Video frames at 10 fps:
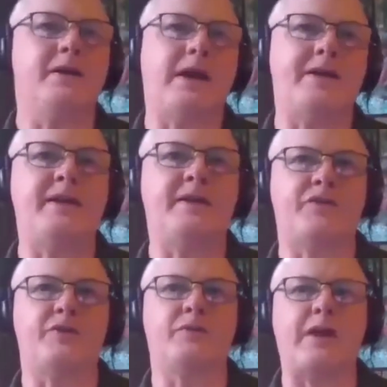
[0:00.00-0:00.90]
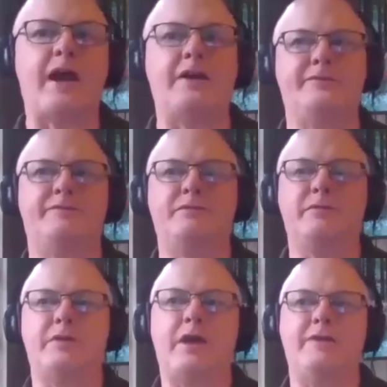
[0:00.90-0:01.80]
I think for a lot
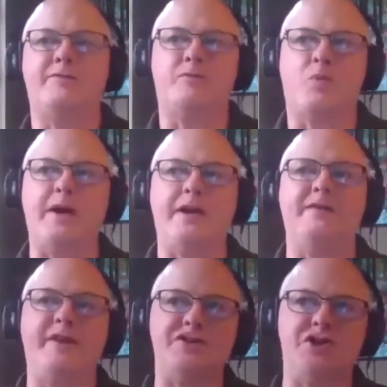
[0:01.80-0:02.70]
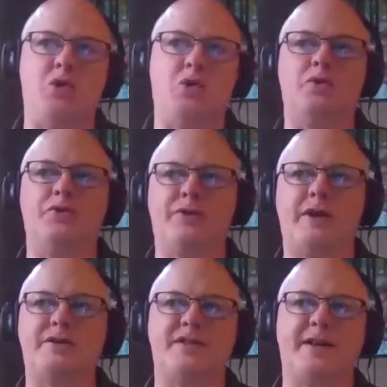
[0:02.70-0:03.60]
of white evangelicals,
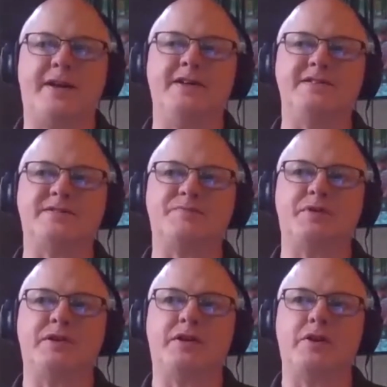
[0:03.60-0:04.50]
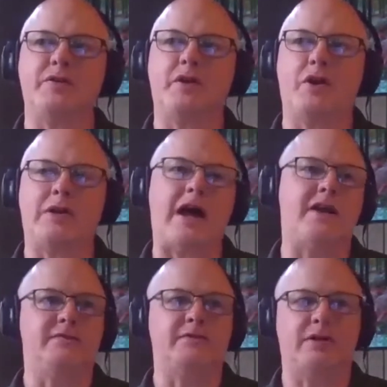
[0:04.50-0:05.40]
that's the case. But a
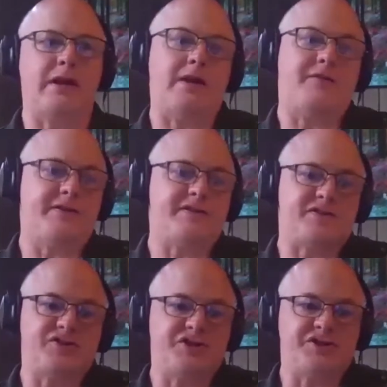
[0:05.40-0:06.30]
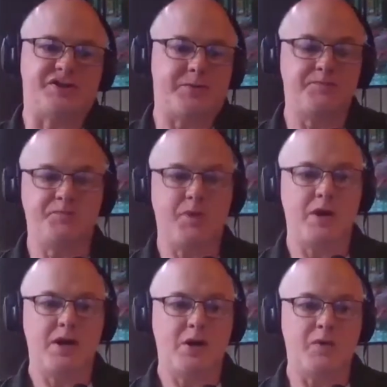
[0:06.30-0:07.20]
lot of us
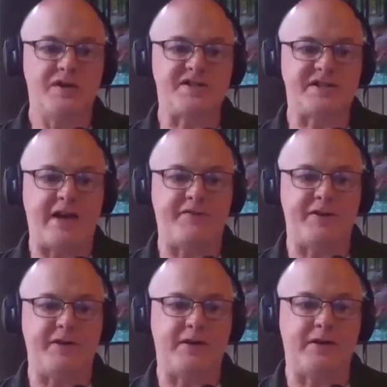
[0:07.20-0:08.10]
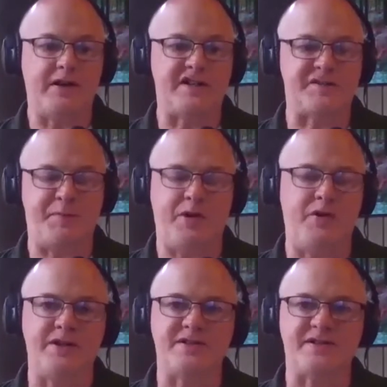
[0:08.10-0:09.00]
we just haven't
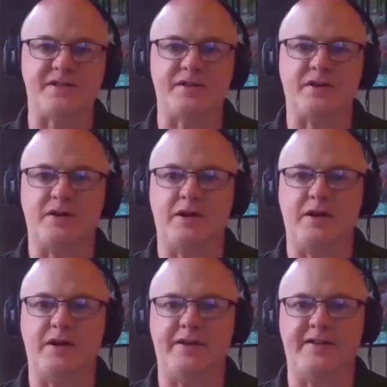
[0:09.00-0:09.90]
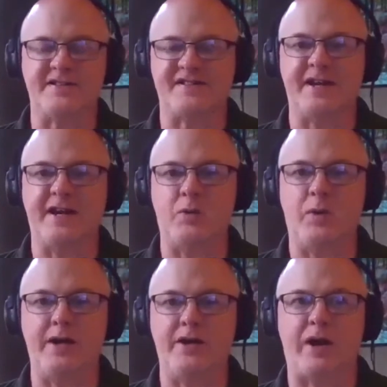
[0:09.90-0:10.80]
experienced this in any way.